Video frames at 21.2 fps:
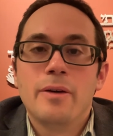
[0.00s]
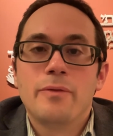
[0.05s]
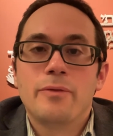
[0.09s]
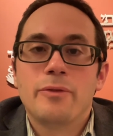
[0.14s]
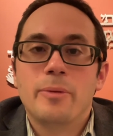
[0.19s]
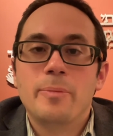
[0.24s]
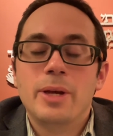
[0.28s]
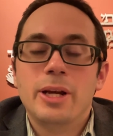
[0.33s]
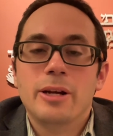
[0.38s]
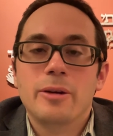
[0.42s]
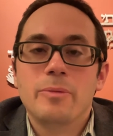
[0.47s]

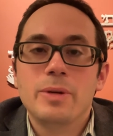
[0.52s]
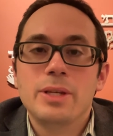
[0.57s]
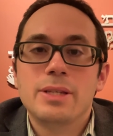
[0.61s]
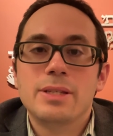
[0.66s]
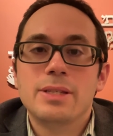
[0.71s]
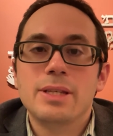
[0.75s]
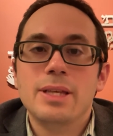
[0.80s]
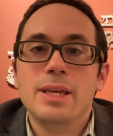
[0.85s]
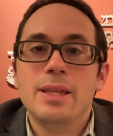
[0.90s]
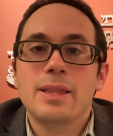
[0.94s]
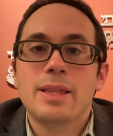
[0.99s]
From here we
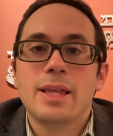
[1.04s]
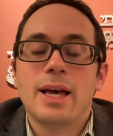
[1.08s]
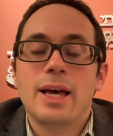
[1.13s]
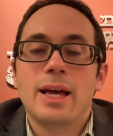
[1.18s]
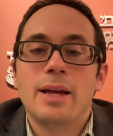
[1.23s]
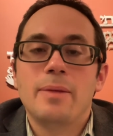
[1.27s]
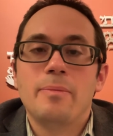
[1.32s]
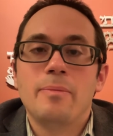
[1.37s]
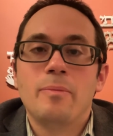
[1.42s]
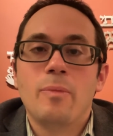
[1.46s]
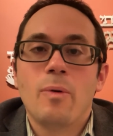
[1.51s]
see
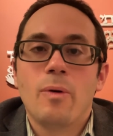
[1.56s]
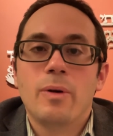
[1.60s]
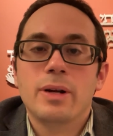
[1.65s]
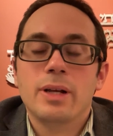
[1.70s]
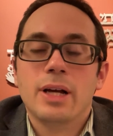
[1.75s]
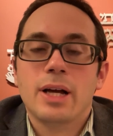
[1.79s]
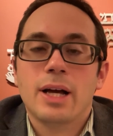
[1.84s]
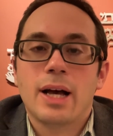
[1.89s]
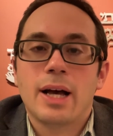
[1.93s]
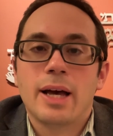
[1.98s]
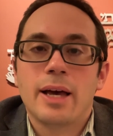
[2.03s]
that
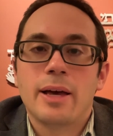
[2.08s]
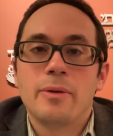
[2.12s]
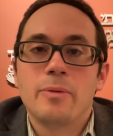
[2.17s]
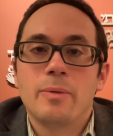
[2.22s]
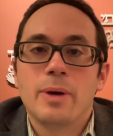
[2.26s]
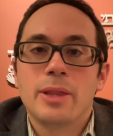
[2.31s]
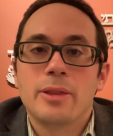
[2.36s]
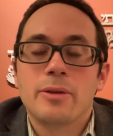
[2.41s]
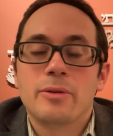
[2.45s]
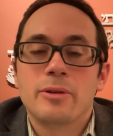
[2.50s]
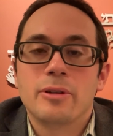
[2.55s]
Mordechai,
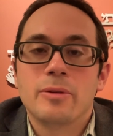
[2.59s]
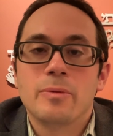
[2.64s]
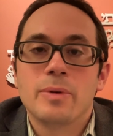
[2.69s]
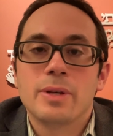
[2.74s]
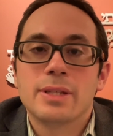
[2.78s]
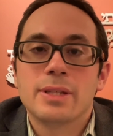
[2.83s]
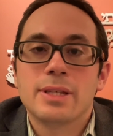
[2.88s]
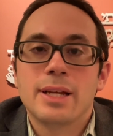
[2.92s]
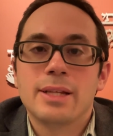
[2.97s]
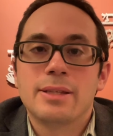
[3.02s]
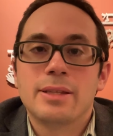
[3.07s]
whether it
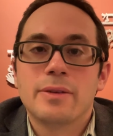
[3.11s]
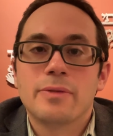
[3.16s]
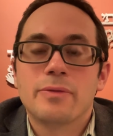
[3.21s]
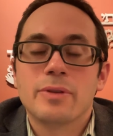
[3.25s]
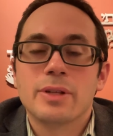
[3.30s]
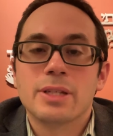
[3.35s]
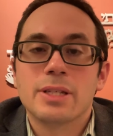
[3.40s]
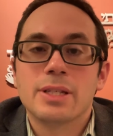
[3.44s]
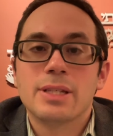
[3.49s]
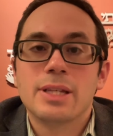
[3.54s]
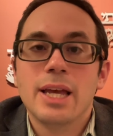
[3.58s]
was at
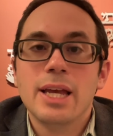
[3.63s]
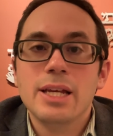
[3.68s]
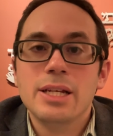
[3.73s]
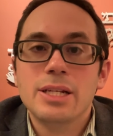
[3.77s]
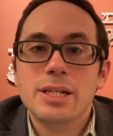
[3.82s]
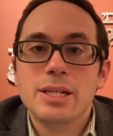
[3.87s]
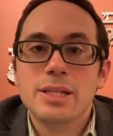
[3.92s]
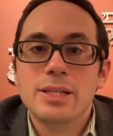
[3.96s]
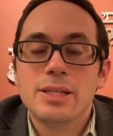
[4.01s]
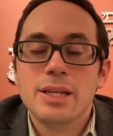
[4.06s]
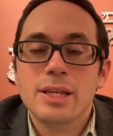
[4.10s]
different
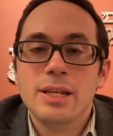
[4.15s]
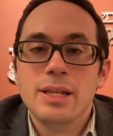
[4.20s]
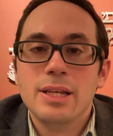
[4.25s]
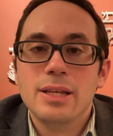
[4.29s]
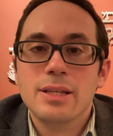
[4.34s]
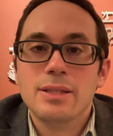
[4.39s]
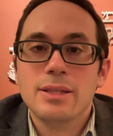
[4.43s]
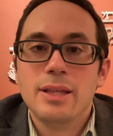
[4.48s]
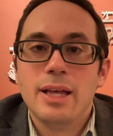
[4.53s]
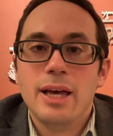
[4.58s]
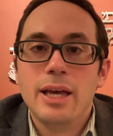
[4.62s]
stages in
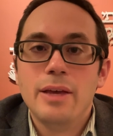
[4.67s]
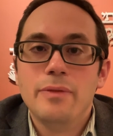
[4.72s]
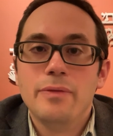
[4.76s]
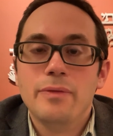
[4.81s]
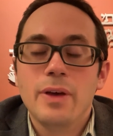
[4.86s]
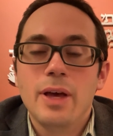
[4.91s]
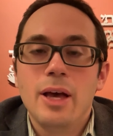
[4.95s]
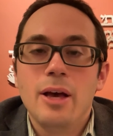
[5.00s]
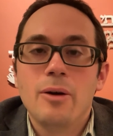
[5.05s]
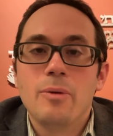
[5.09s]
his life,